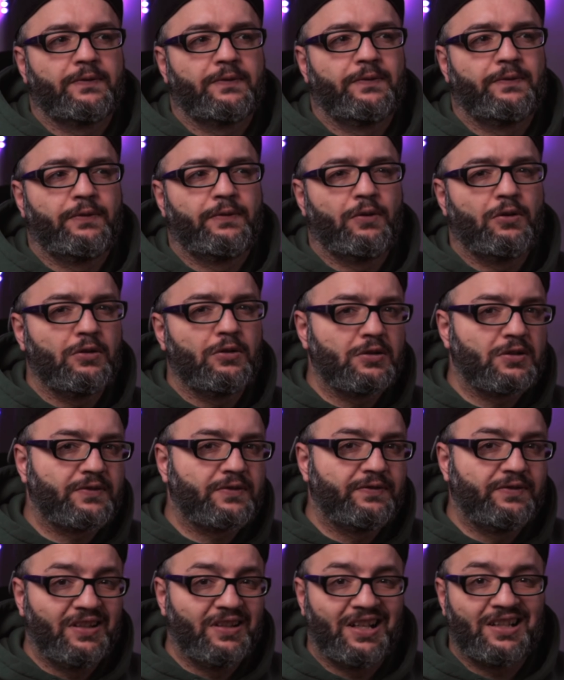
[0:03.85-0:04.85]
falls
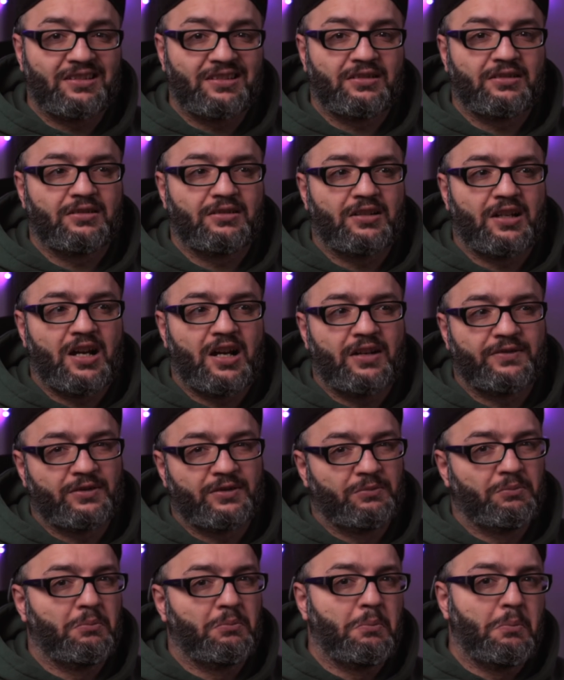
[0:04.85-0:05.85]
flat
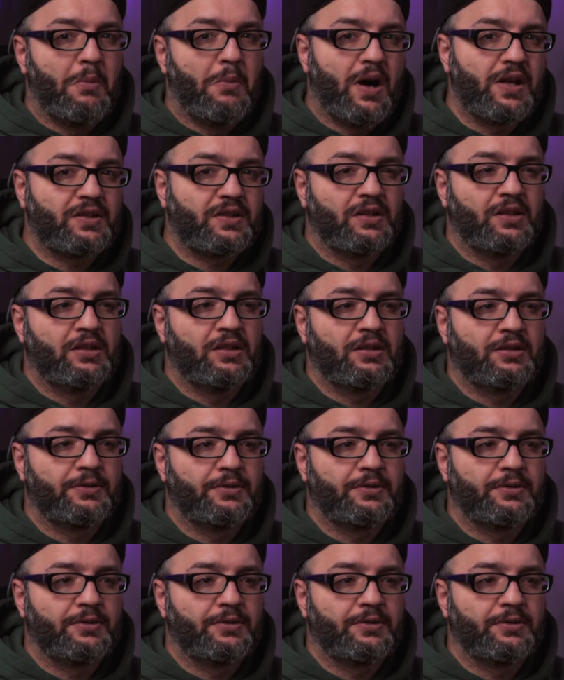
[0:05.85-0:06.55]
after mastering?